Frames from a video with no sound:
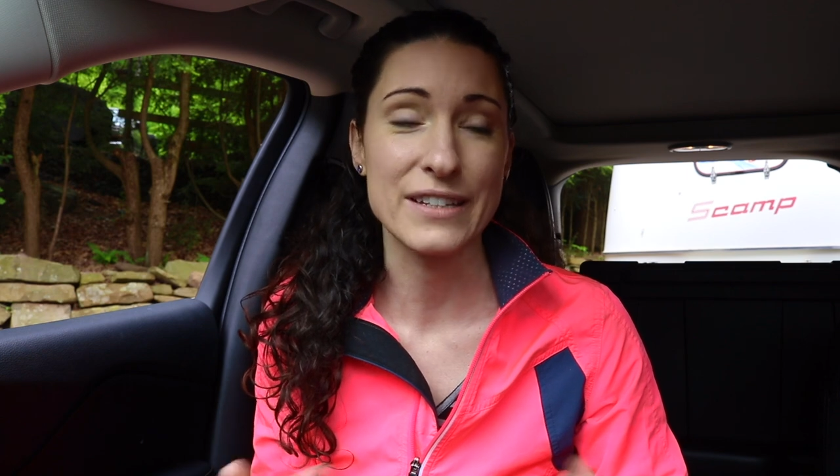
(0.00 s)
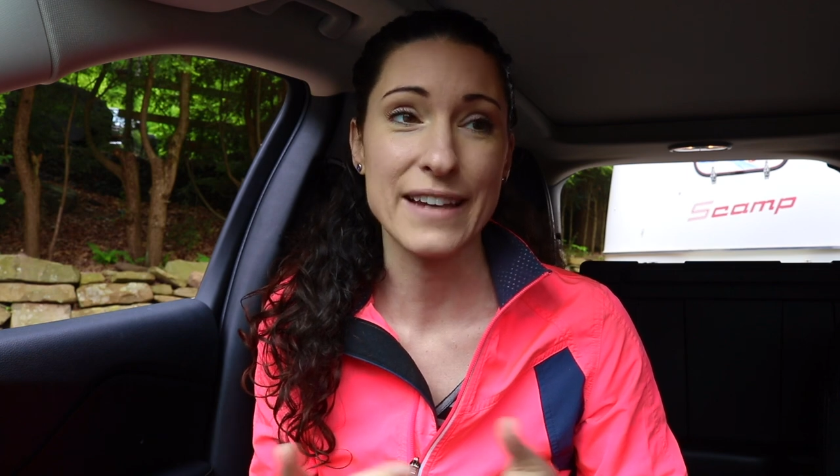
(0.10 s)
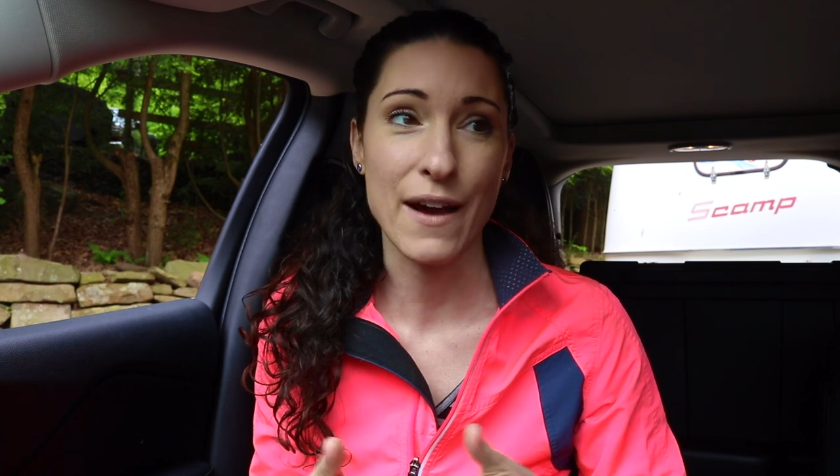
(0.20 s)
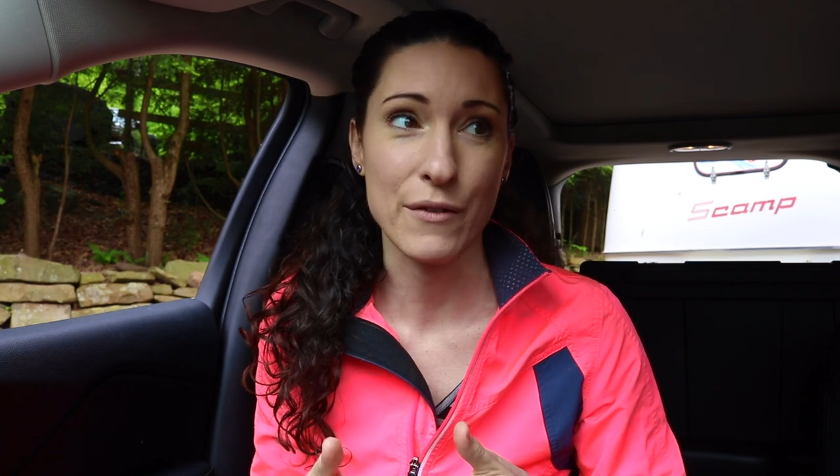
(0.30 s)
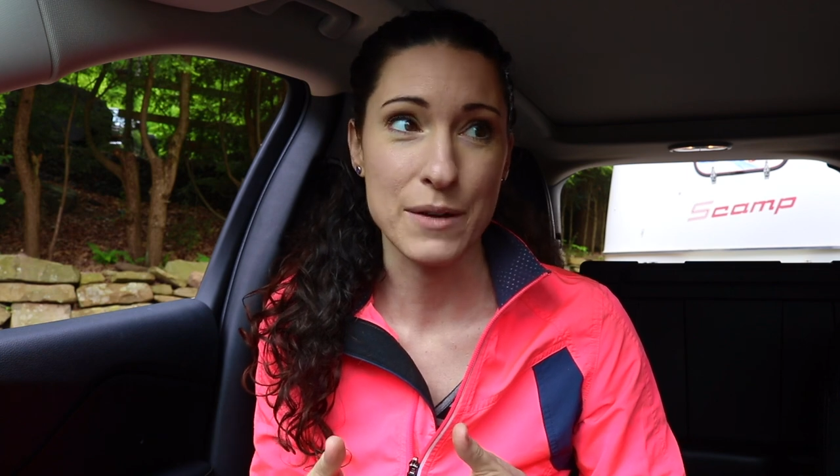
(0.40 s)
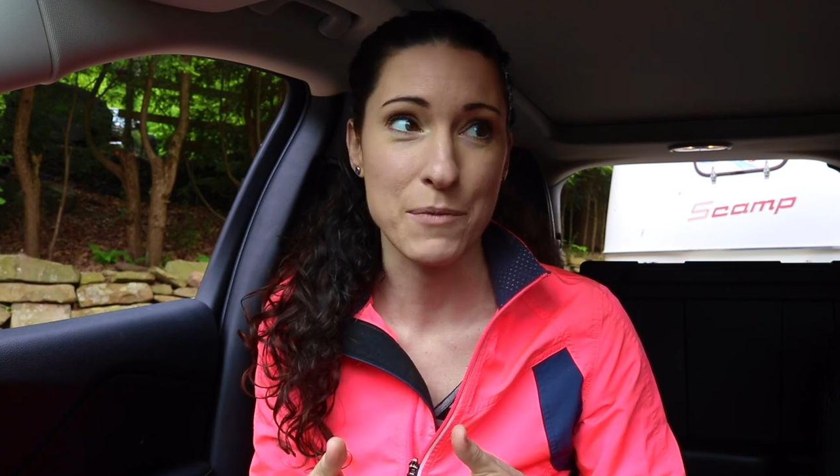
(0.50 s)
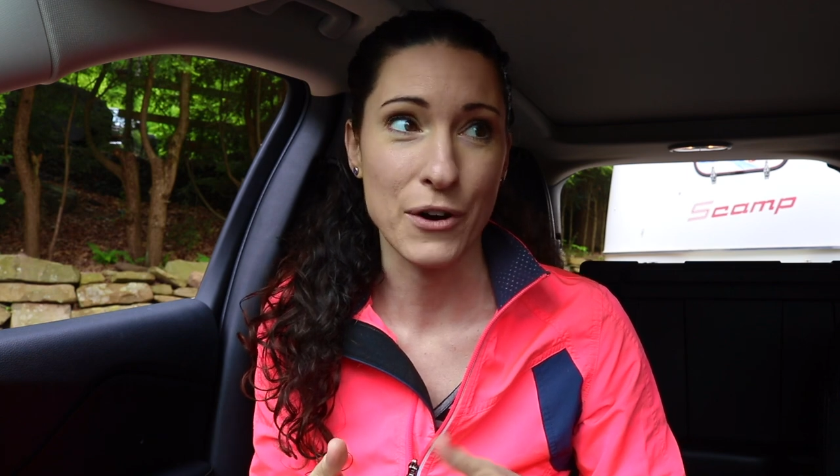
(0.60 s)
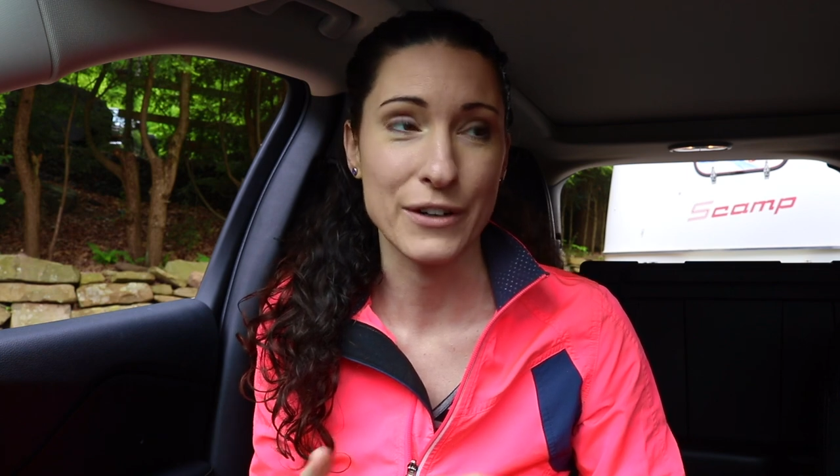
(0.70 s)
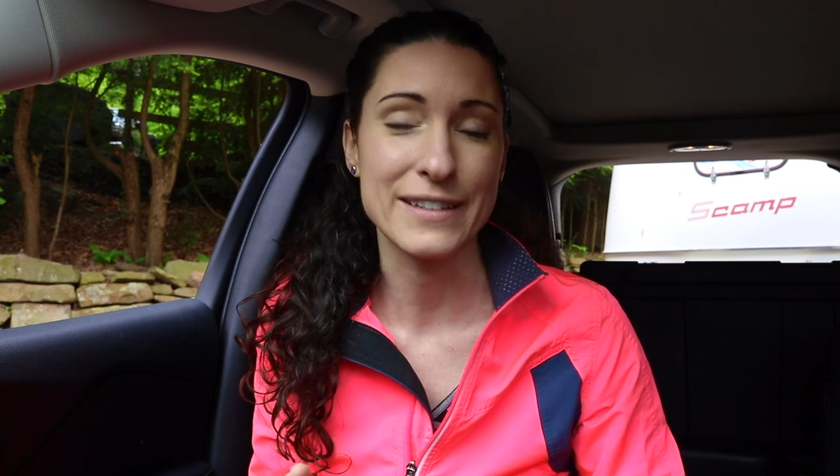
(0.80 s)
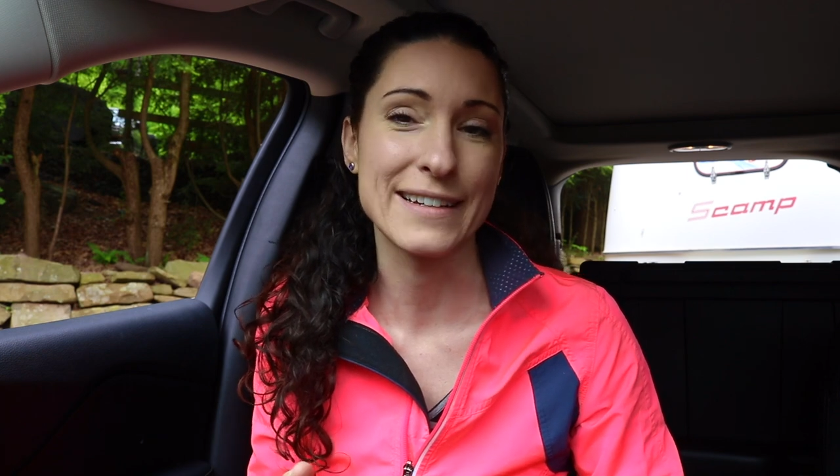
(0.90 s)
county
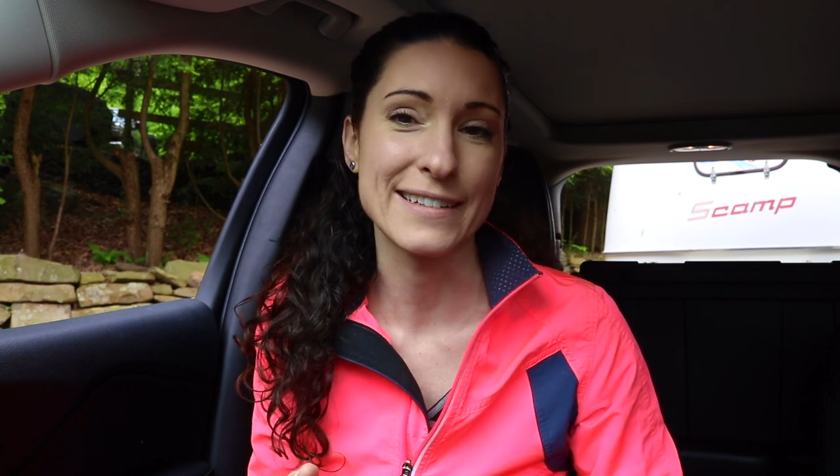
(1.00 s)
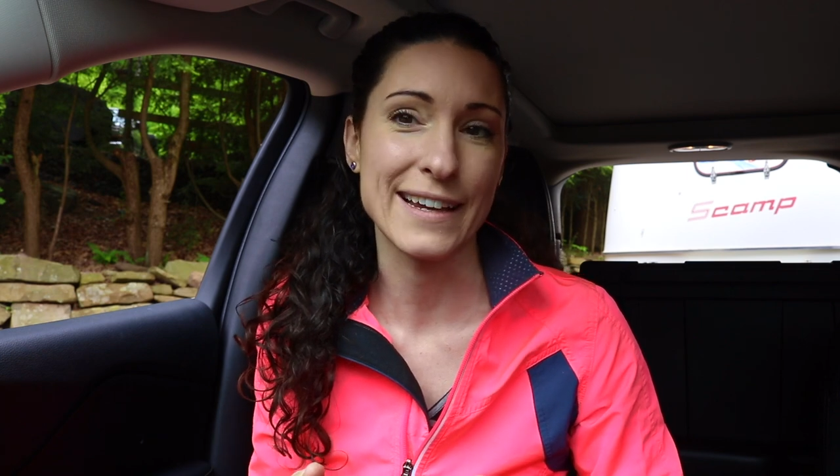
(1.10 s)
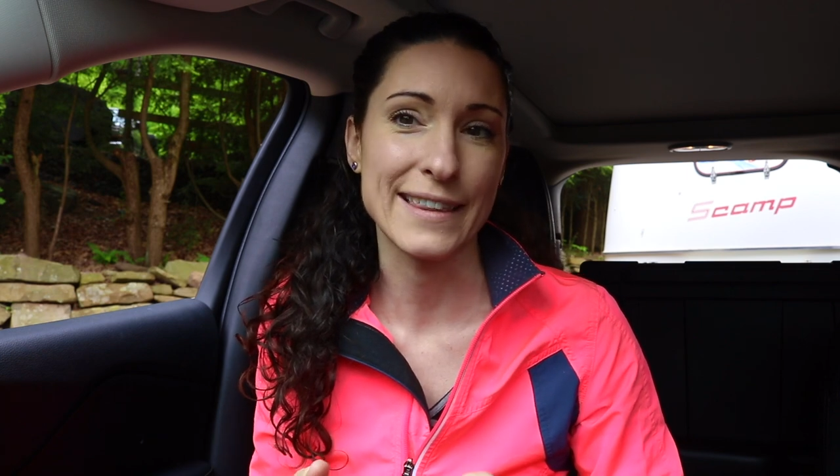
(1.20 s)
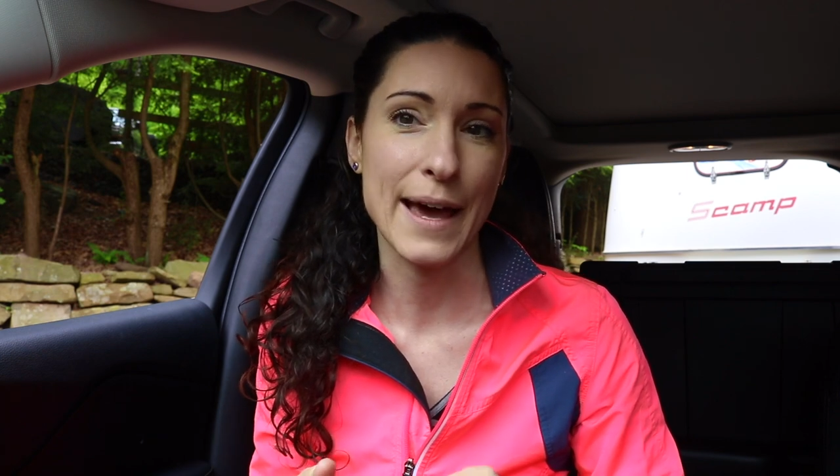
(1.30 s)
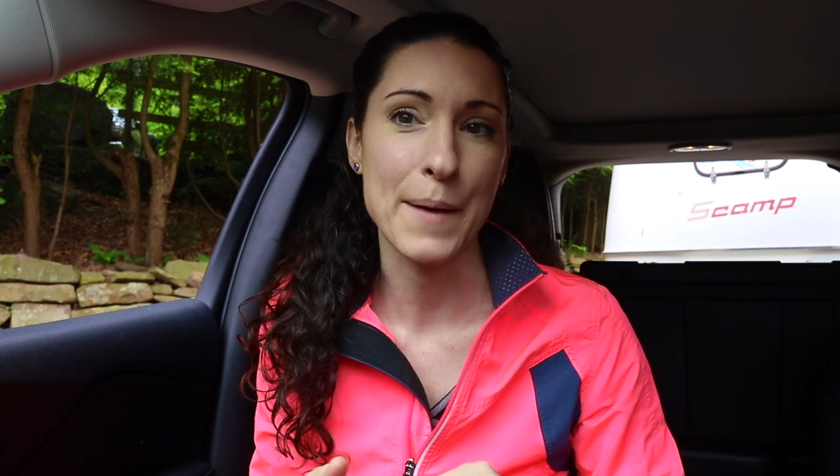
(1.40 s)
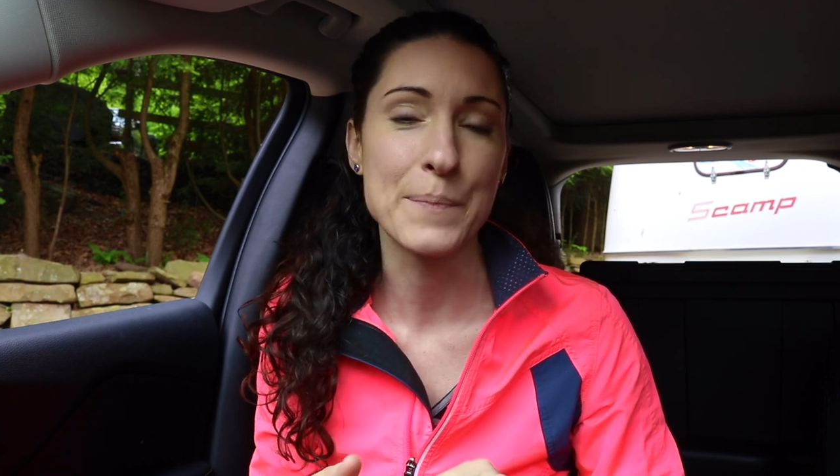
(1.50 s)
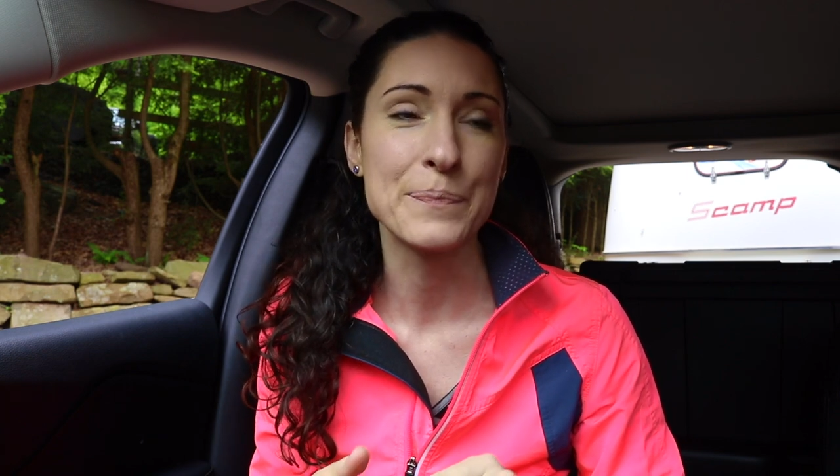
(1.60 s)
parks, things like that.